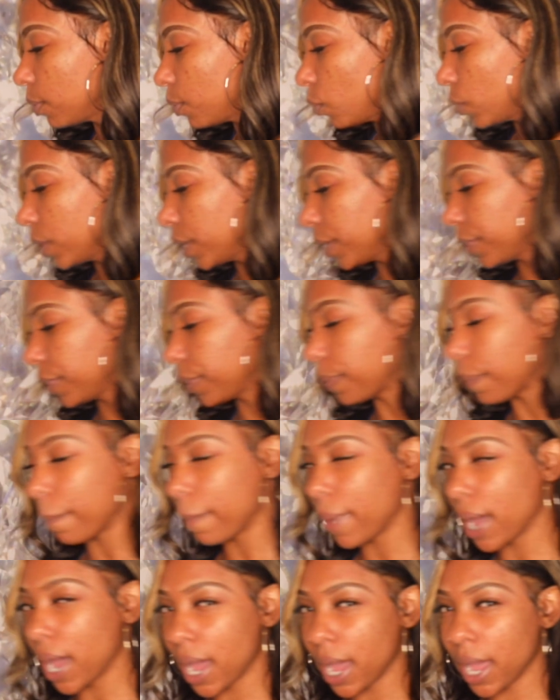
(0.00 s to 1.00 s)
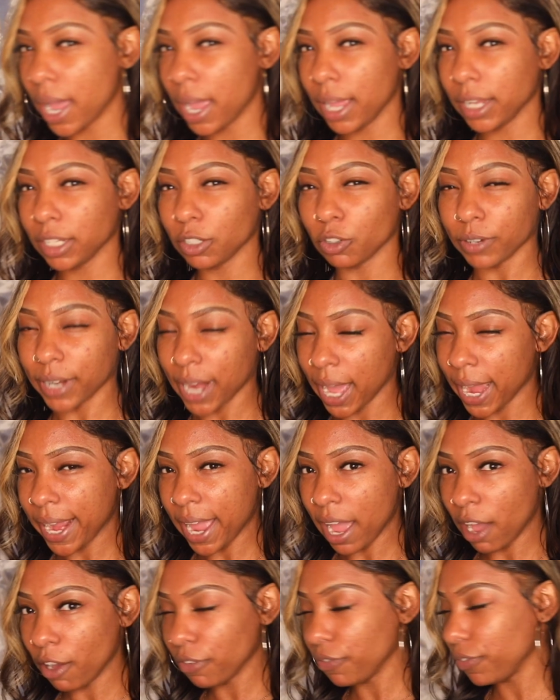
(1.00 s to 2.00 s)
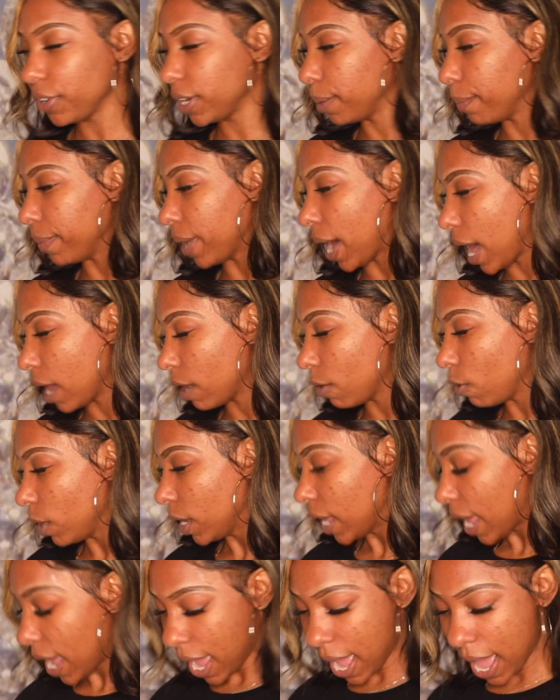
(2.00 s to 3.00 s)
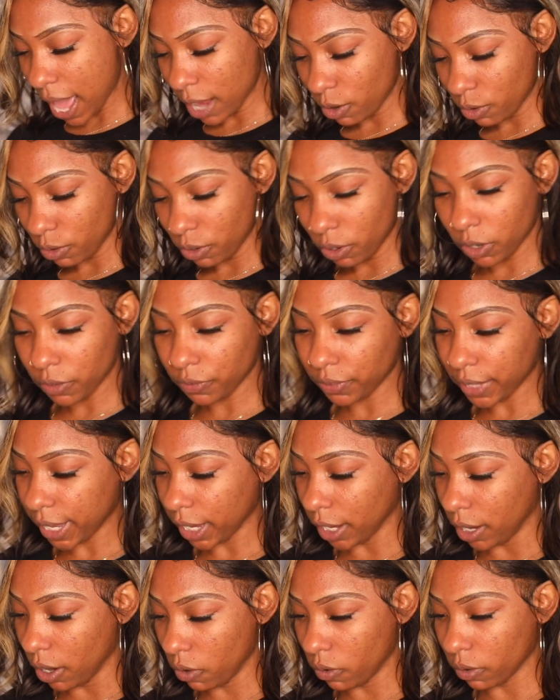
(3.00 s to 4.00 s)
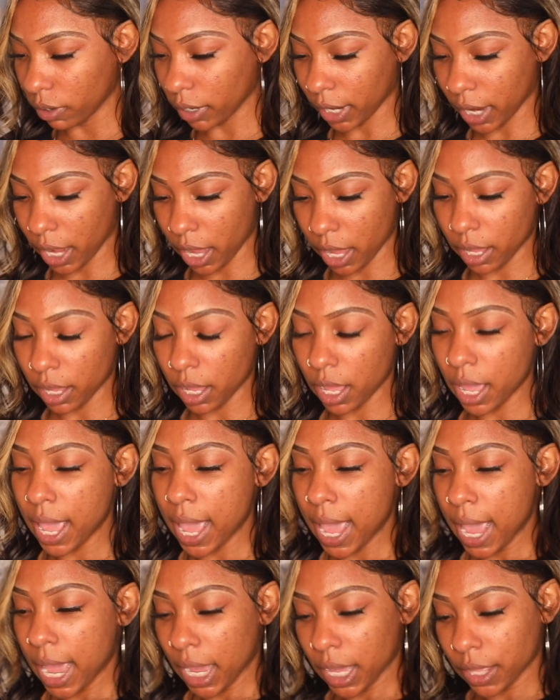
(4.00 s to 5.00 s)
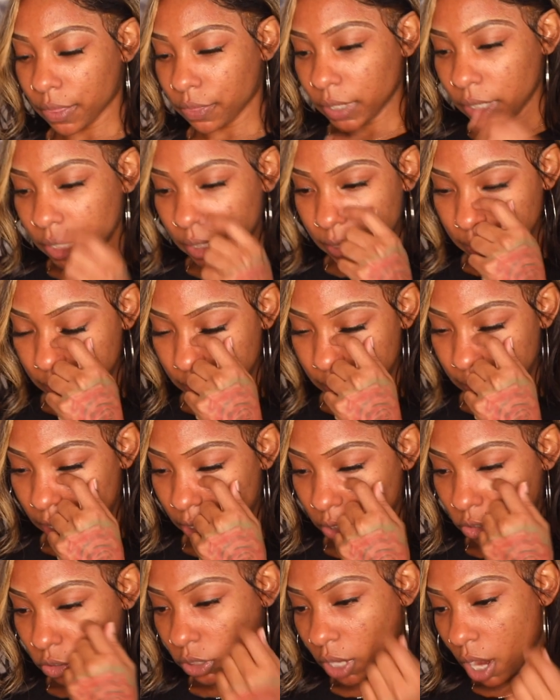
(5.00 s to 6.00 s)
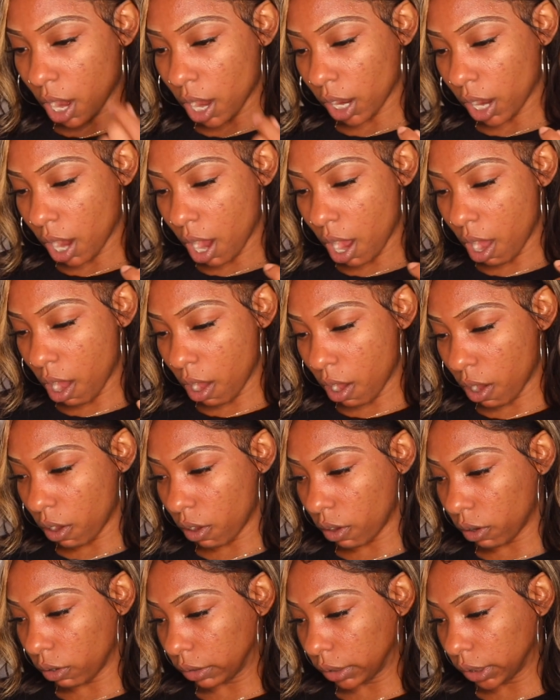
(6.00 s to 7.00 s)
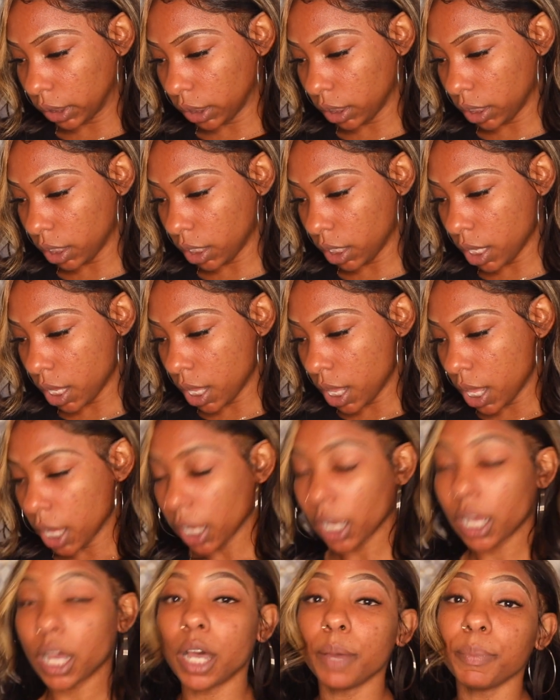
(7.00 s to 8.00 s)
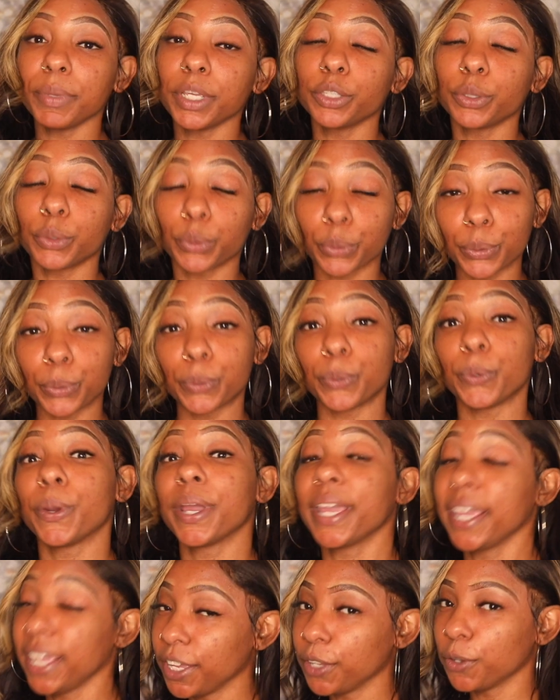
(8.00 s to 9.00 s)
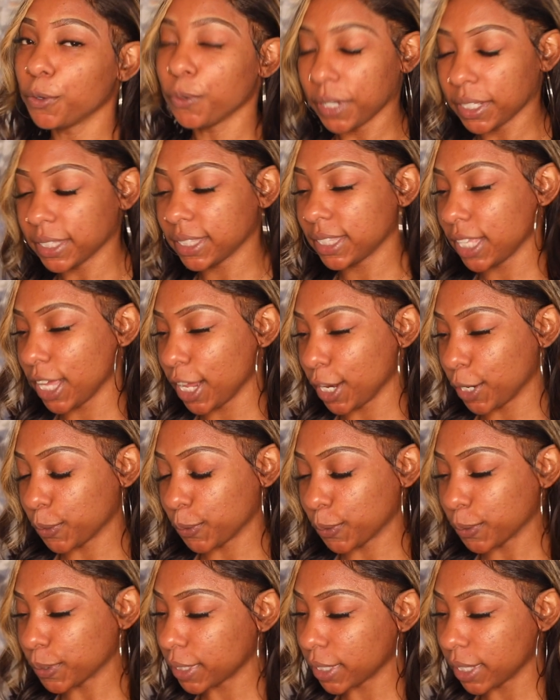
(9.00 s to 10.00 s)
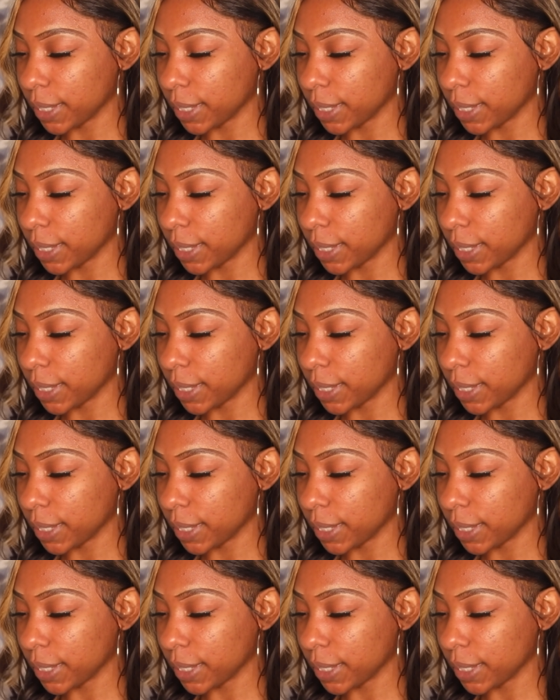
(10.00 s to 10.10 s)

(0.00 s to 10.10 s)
them with my little night outfit, but I don't know if they go or not. And these heels are called Coming Through Heeled Sandals.